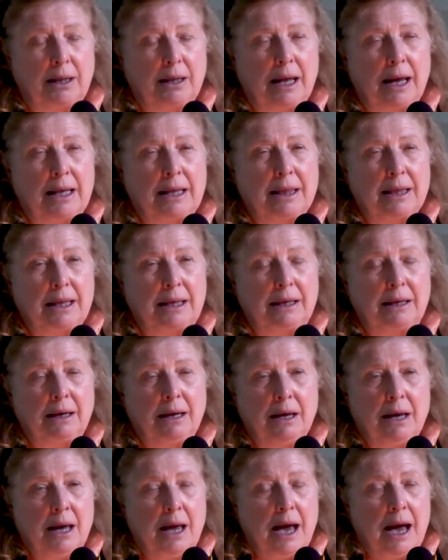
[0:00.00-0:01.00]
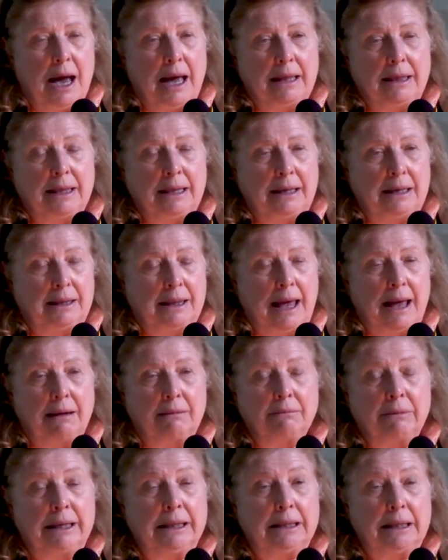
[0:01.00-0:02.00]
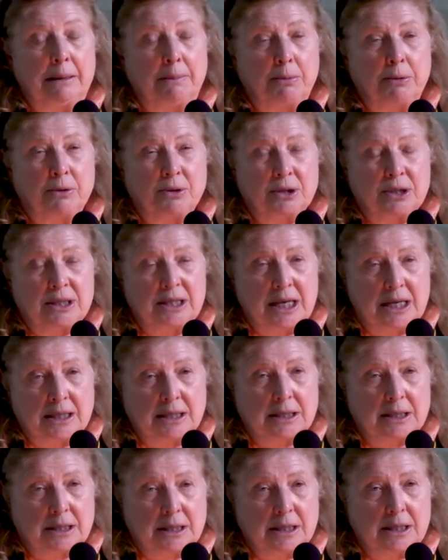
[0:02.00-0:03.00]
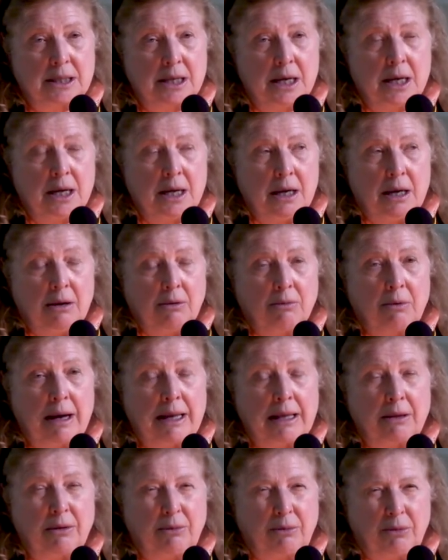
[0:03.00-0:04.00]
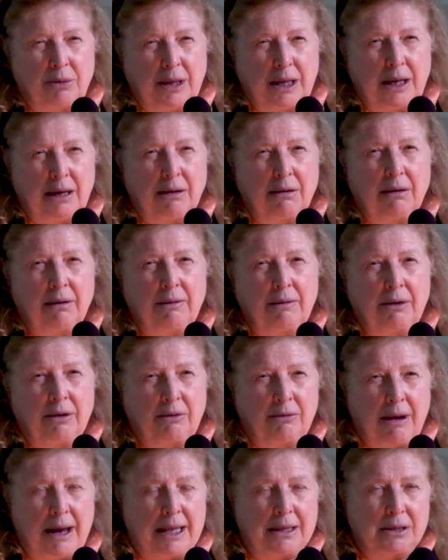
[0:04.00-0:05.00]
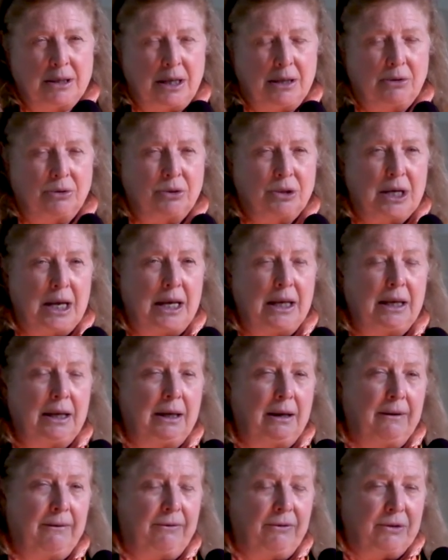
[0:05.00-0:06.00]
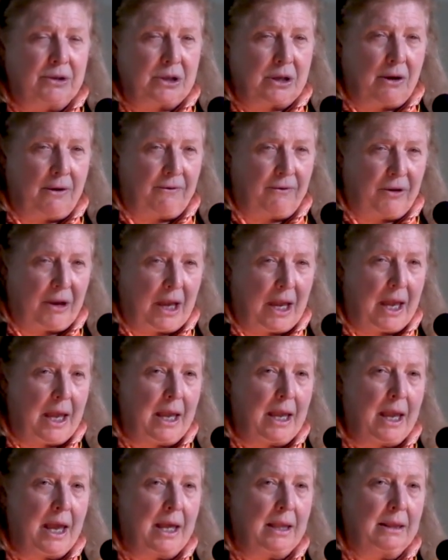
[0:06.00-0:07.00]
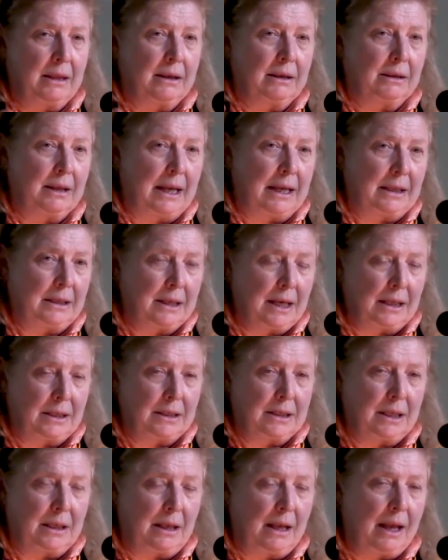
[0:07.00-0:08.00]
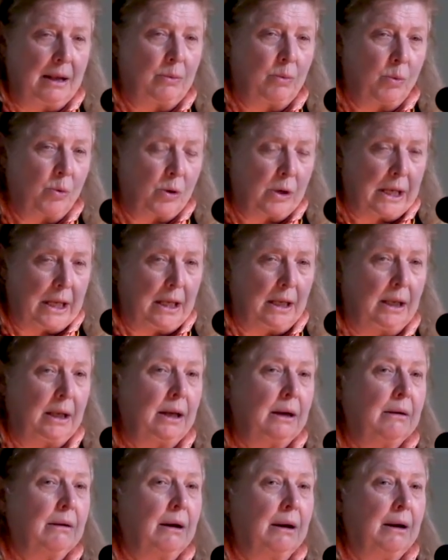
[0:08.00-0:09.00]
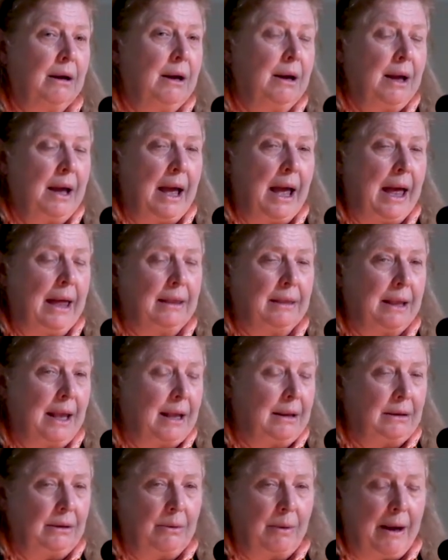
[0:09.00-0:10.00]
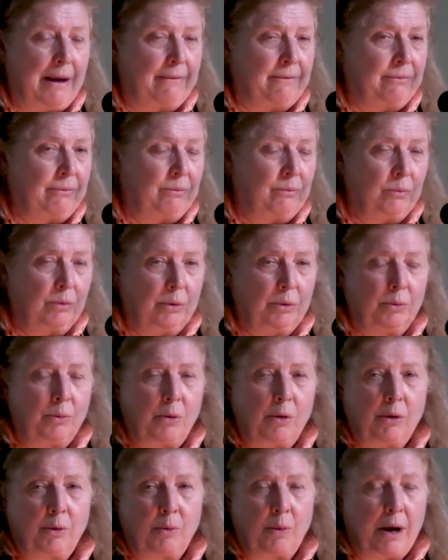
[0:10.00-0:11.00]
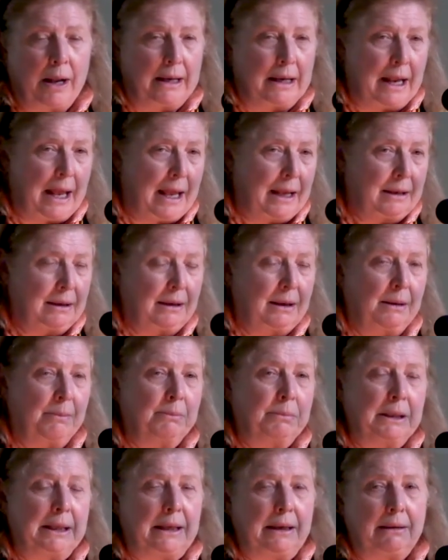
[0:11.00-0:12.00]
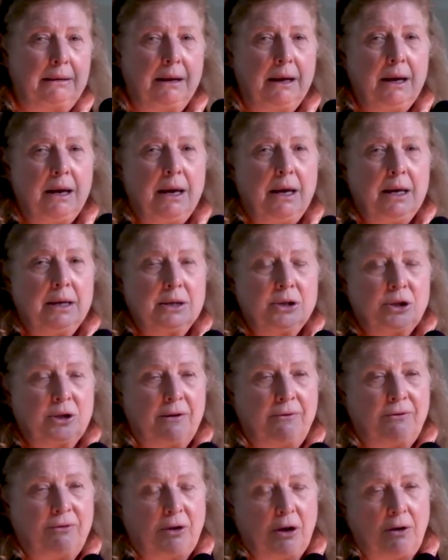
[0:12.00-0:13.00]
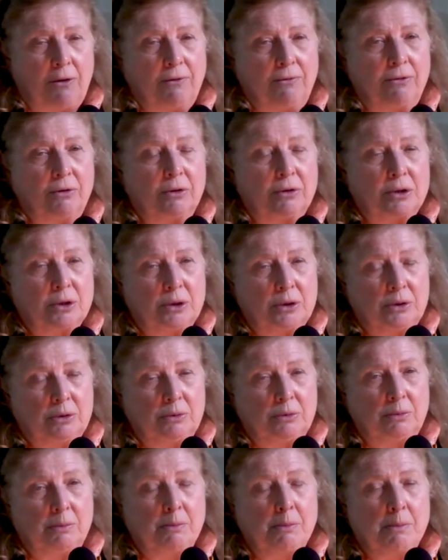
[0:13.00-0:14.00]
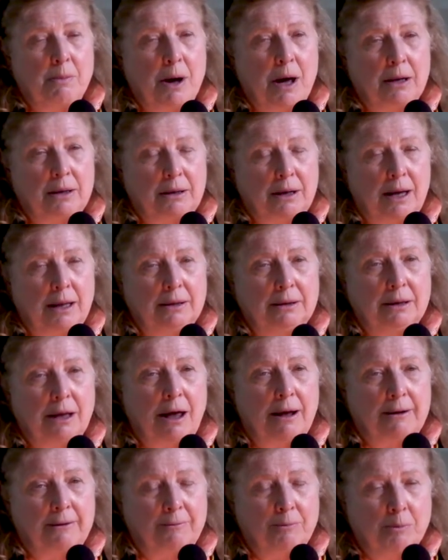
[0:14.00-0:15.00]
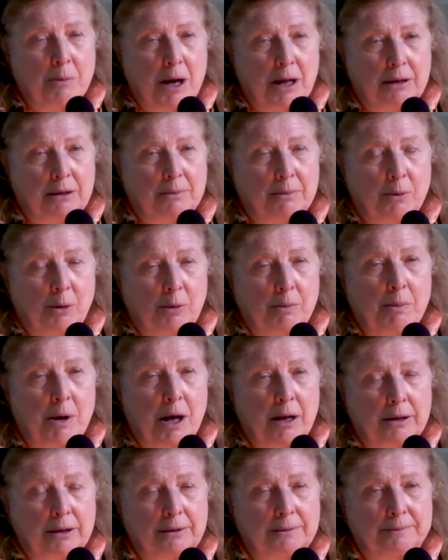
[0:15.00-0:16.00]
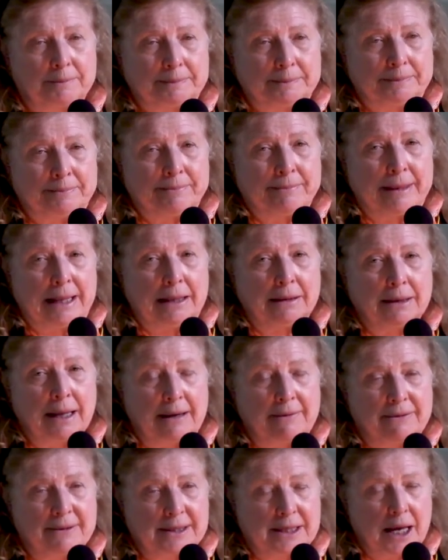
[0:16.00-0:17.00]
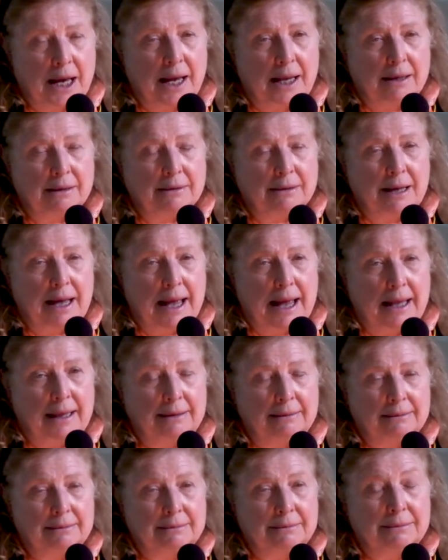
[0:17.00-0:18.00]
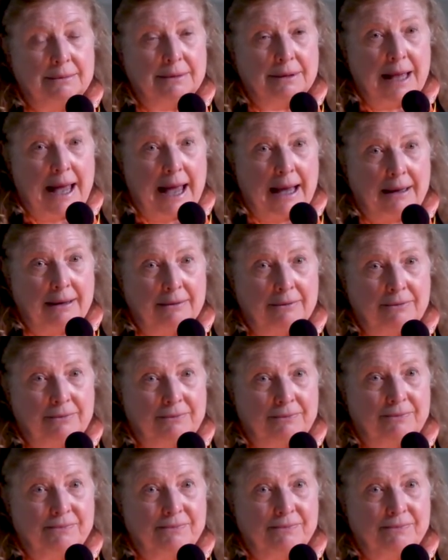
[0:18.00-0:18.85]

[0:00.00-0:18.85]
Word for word: And I think, I think that really persists right through the era of the grand entertaining of Escoffier and the late 19th Edwardian era, and then you have World War One and a complete shift over to moder- a lot of modern, more modern lifestyle and lack of